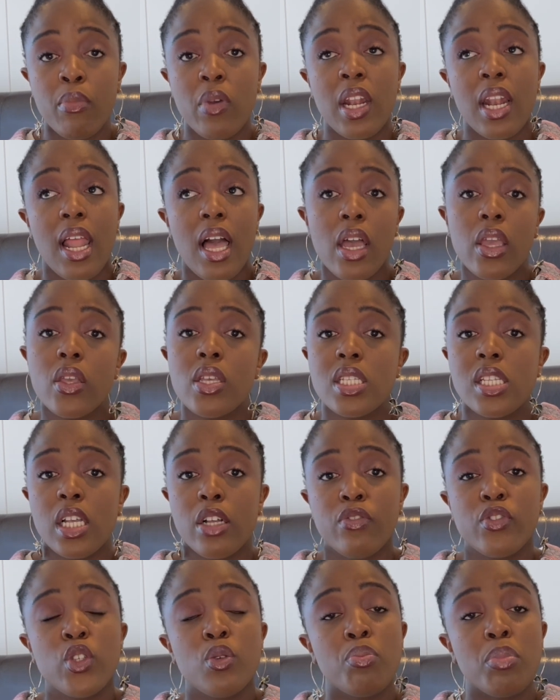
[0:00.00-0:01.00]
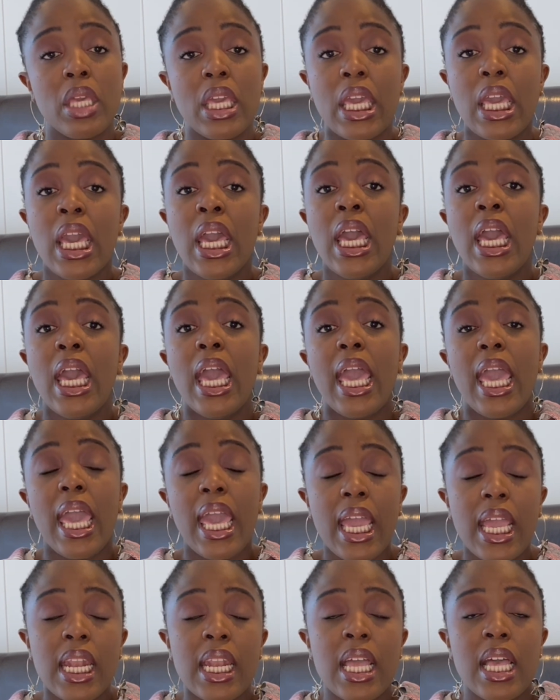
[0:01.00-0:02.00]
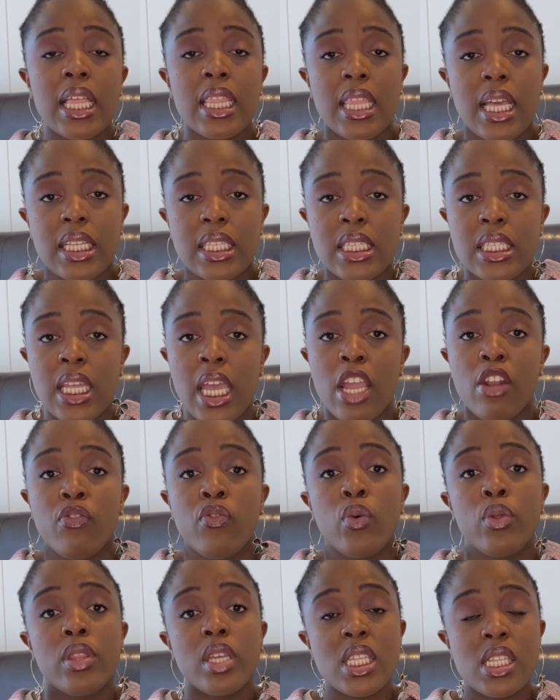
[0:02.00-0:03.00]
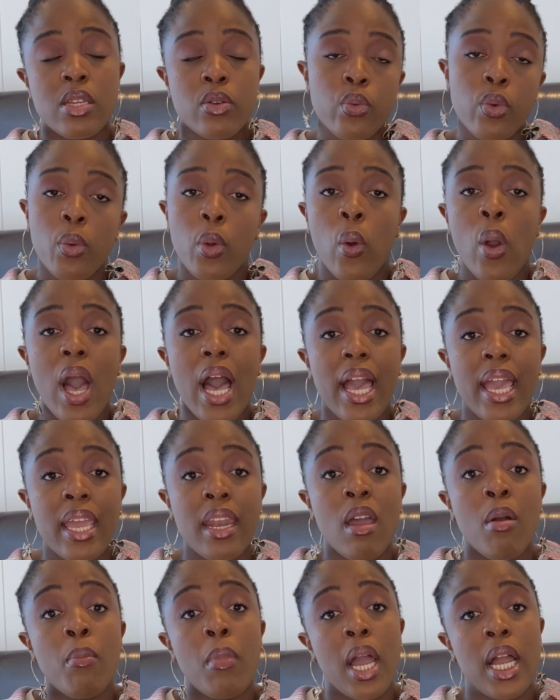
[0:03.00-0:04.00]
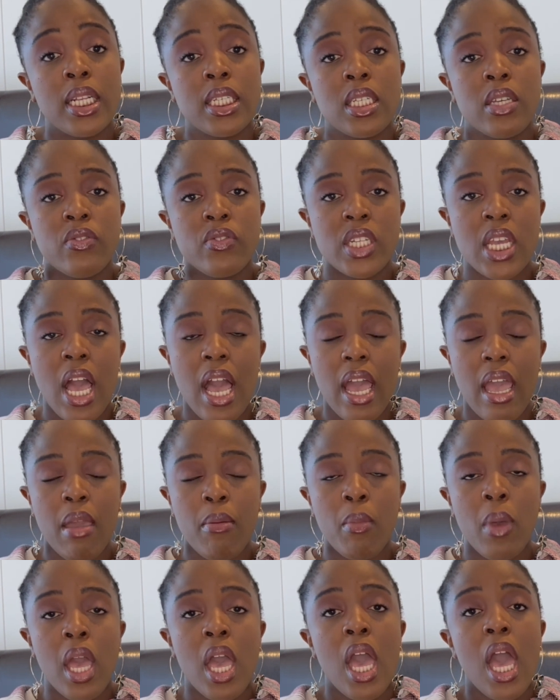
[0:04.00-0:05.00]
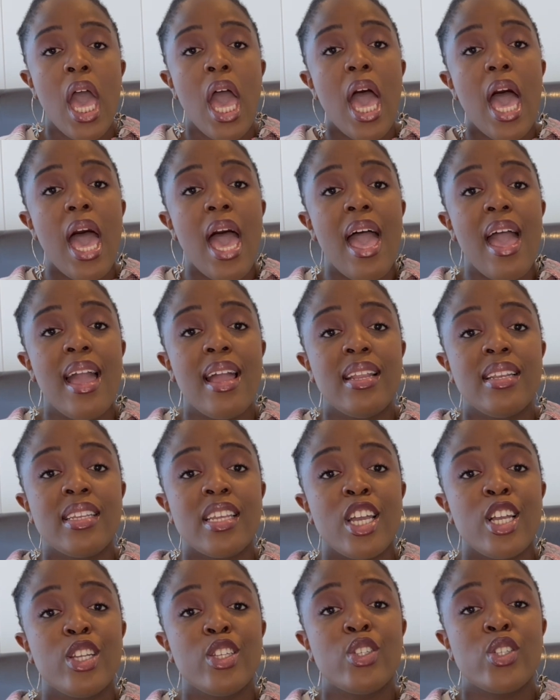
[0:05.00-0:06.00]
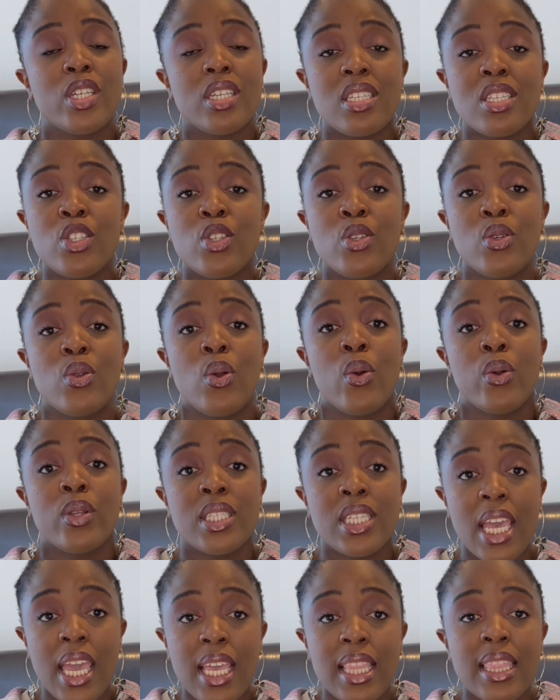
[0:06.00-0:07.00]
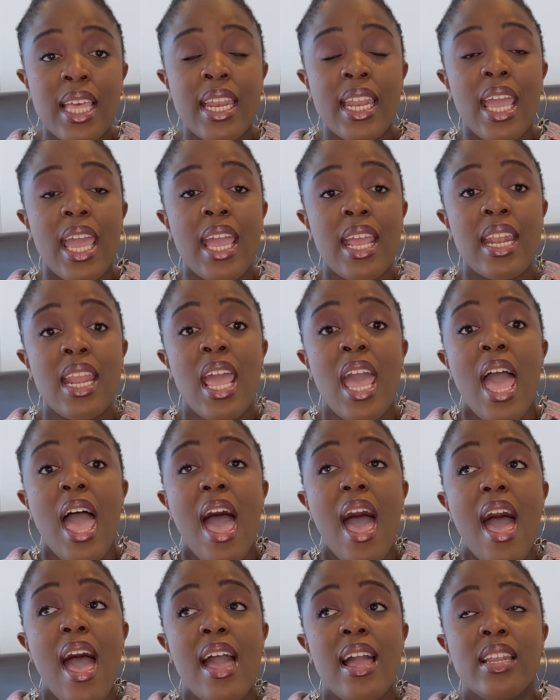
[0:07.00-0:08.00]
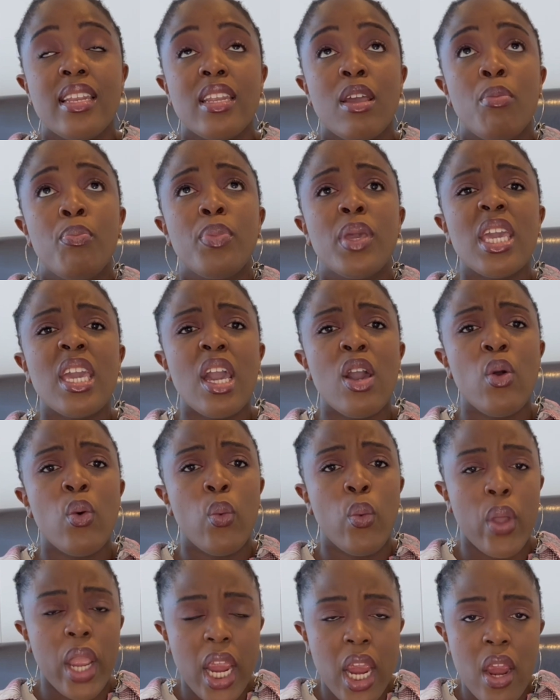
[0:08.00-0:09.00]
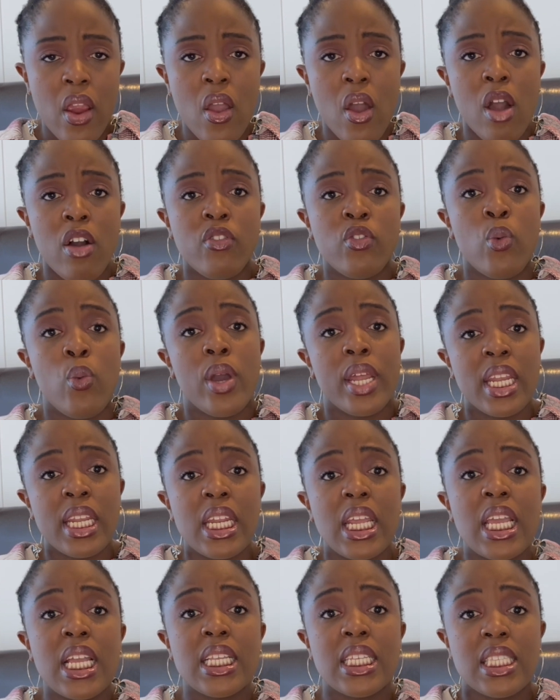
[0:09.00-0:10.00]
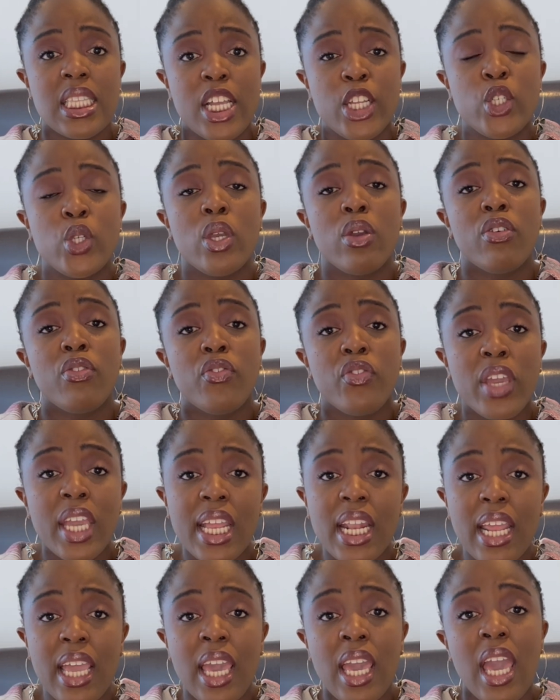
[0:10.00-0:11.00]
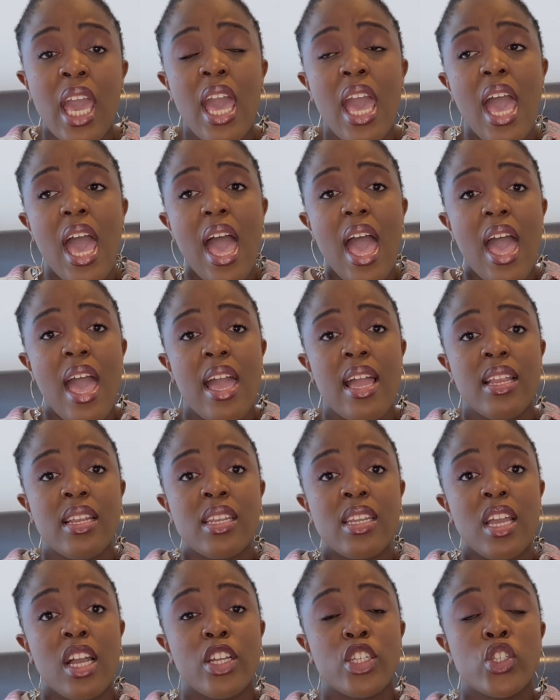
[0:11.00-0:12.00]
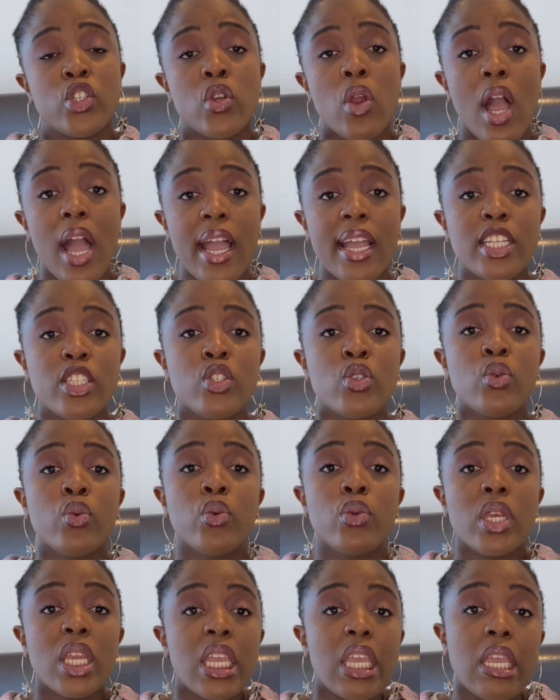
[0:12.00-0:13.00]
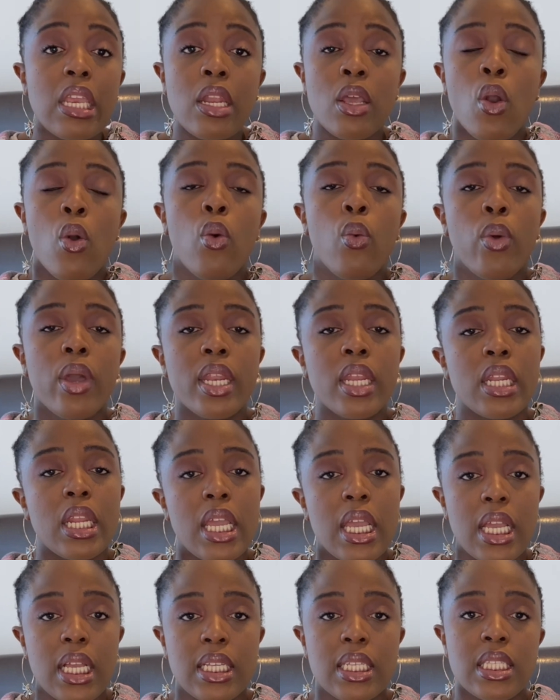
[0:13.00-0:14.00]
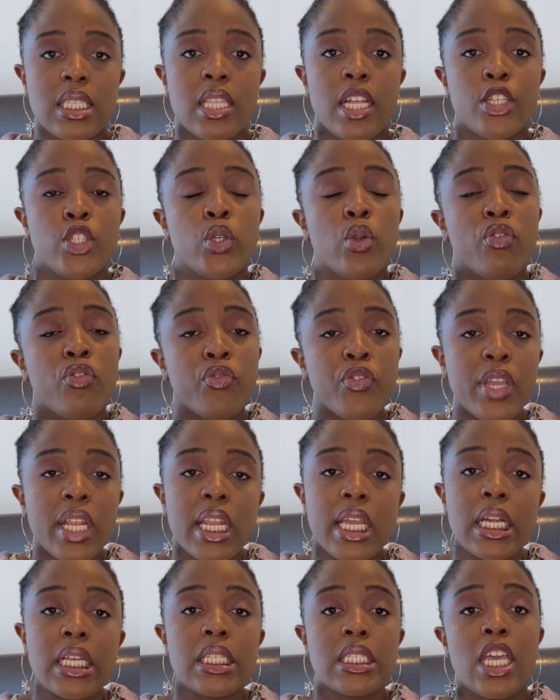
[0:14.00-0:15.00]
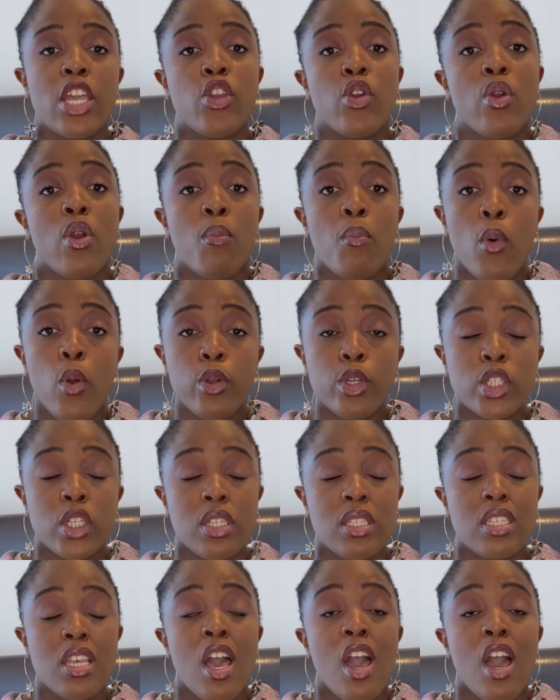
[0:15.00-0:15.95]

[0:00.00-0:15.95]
Allow yourself to be in that state for the required amount of time, and just, take that in and be aware of what it is that you're feeling, and try to read what it is that your feelings and your emotions